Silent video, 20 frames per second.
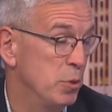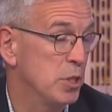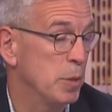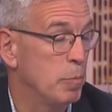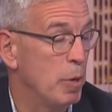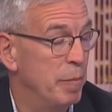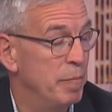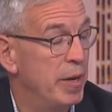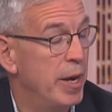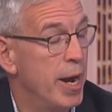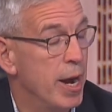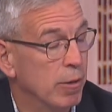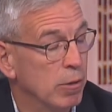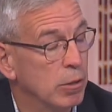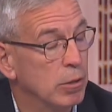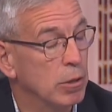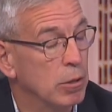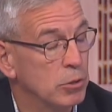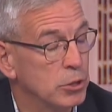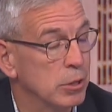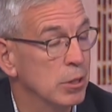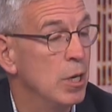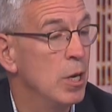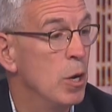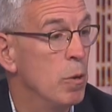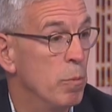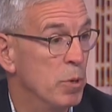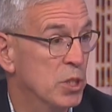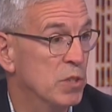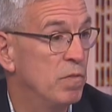Department of Agriculture,
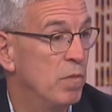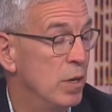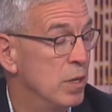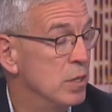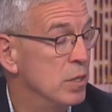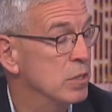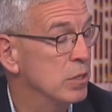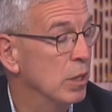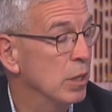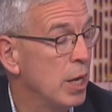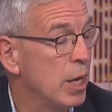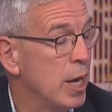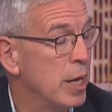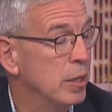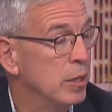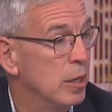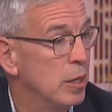which funds a lot